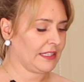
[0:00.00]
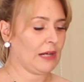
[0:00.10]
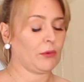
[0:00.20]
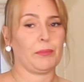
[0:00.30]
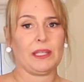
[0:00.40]

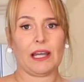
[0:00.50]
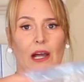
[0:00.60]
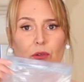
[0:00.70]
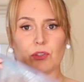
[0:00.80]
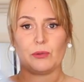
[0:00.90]
That will be
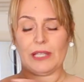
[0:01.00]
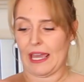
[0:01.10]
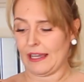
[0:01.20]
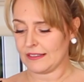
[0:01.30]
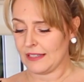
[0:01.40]
our 3
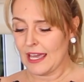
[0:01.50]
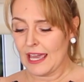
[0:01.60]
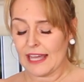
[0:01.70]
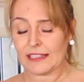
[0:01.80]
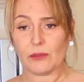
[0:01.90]
eggs.
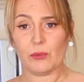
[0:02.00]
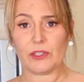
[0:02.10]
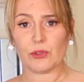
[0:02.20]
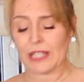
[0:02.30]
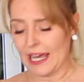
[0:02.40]
And we
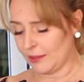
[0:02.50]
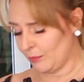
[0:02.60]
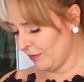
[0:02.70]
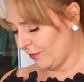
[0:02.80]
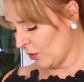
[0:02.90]
do
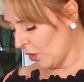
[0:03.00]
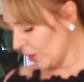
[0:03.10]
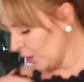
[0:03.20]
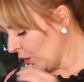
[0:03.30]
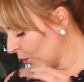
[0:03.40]
that before